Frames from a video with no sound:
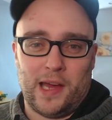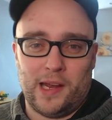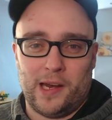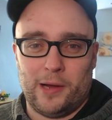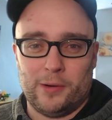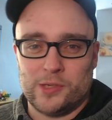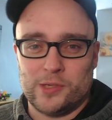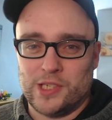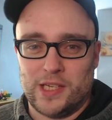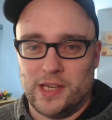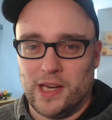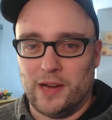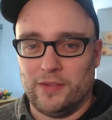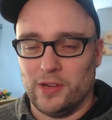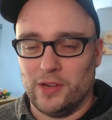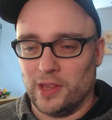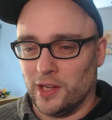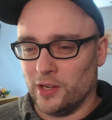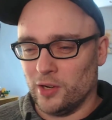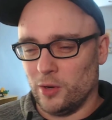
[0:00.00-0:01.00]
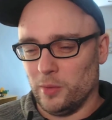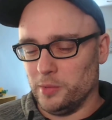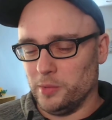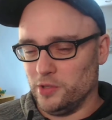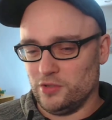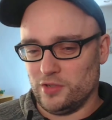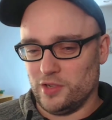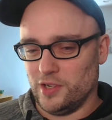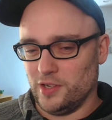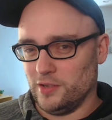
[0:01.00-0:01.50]
and I was eating everything,
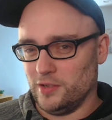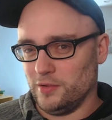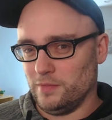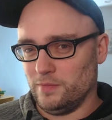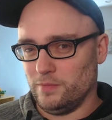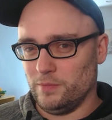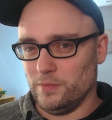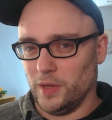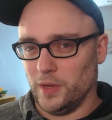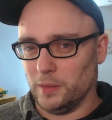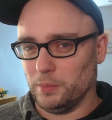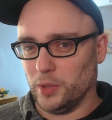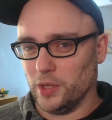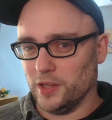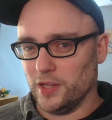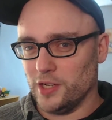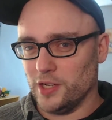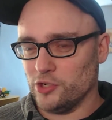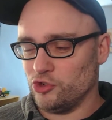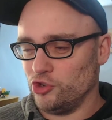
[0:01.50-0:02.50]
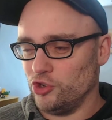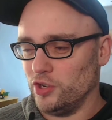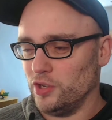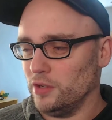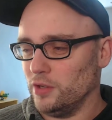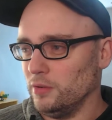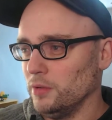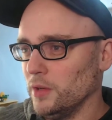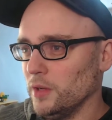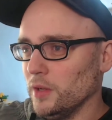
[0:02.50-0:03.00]
nobody's gonna like bring that shit
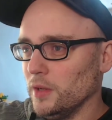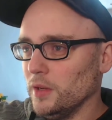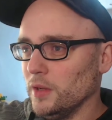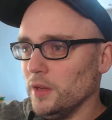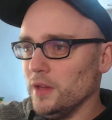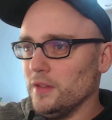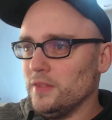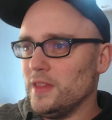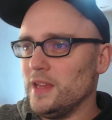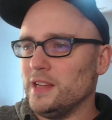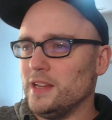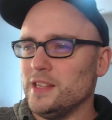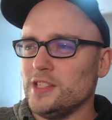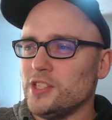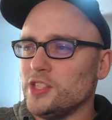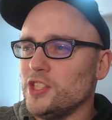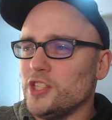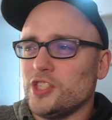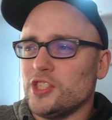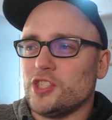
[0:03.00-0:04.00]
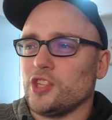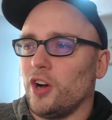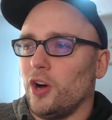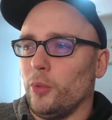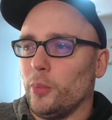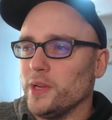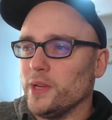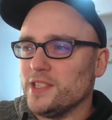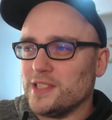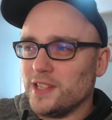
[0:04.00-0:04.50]
in. It's just
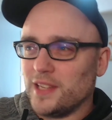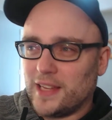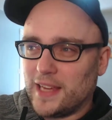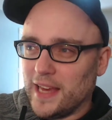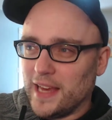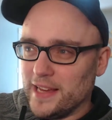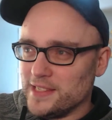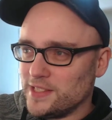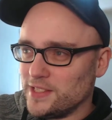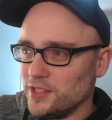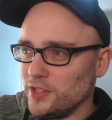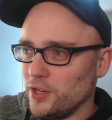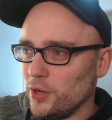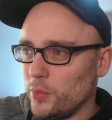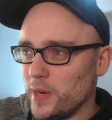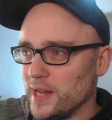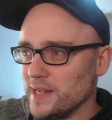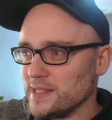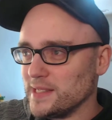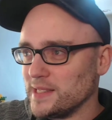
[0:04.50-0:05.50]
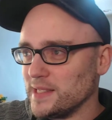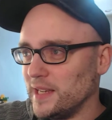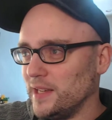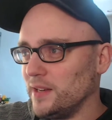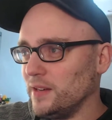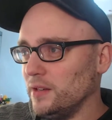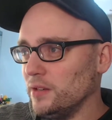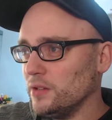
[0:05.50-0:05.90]
always the case. You know what I'm saying?